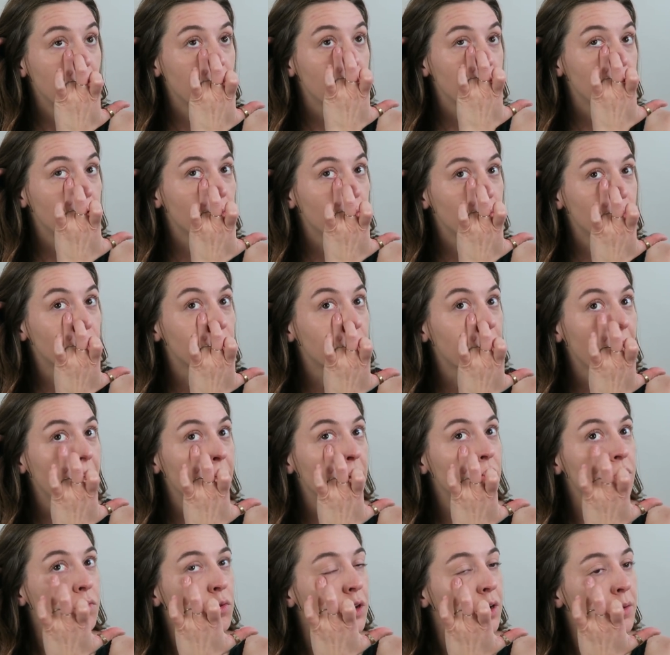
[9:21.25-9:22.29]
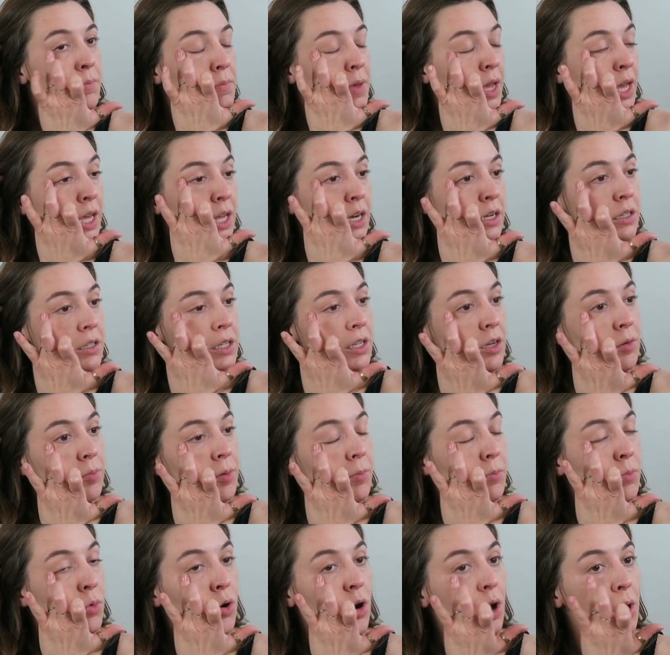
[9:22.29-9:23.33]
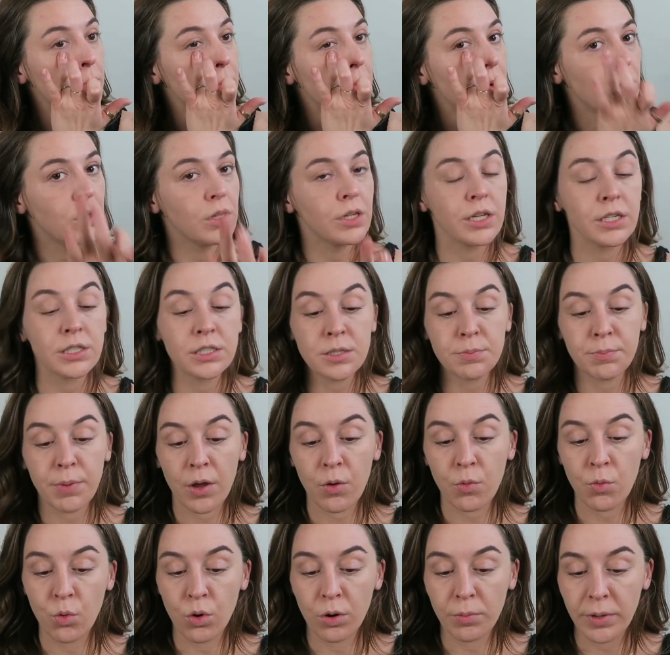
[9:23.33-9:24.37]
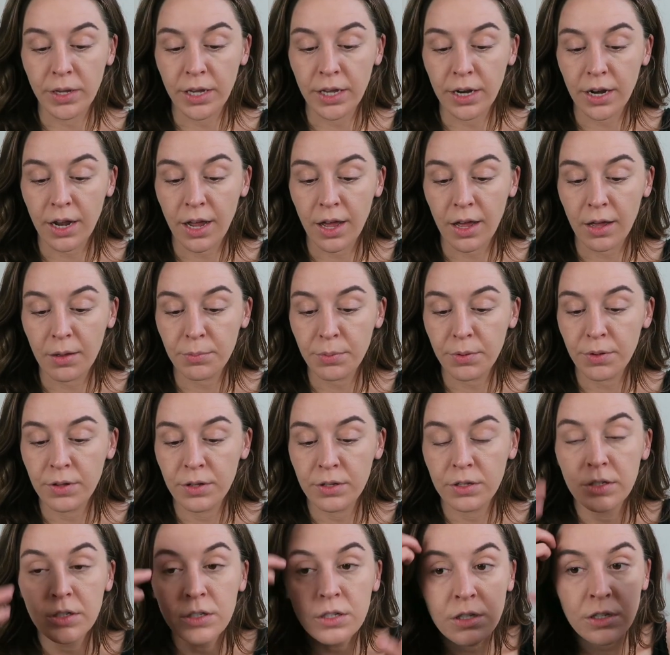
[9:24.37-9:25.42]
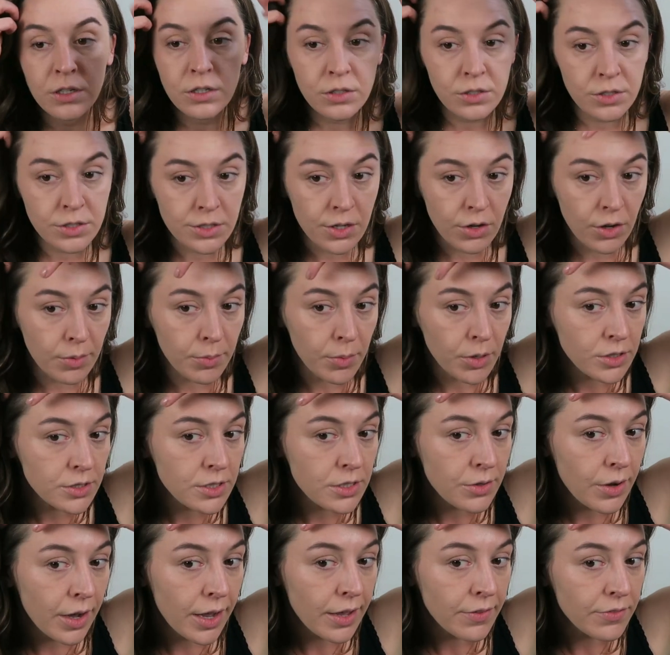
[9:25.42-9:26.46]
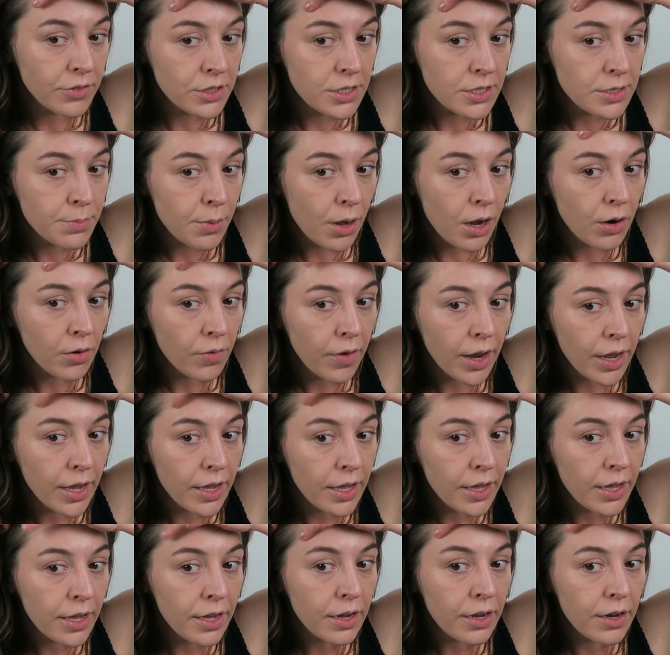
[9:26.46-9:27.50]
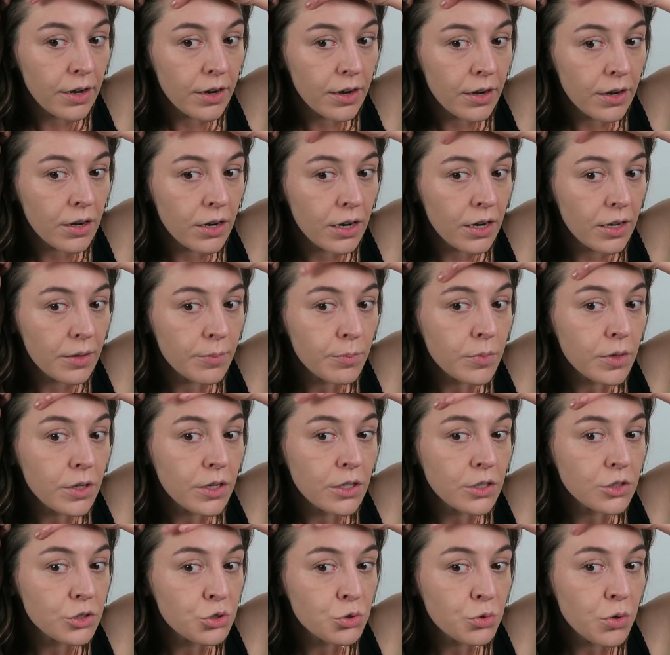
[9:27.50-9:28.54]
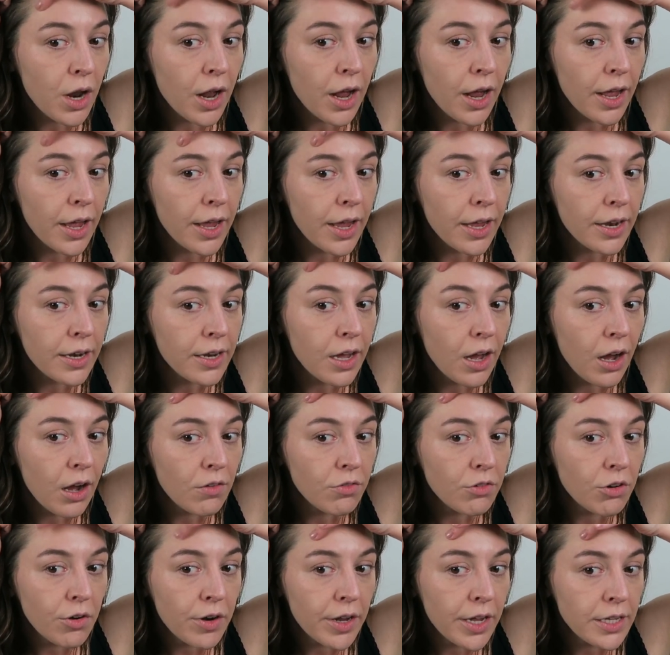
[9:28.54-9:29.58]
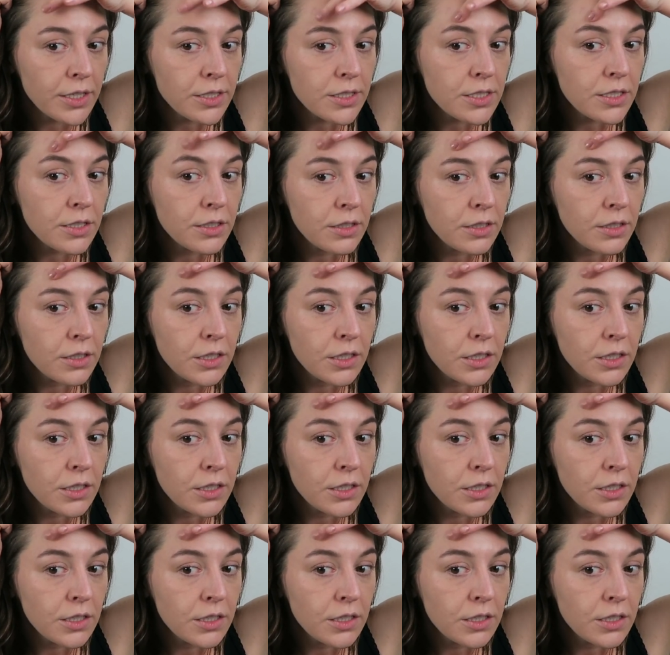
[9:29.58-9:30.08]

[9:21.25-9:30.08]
You kind of wanna make it a little bit more emollient by warming it up. So I'm also, I have a spot right here. I'm gonna try and cover it.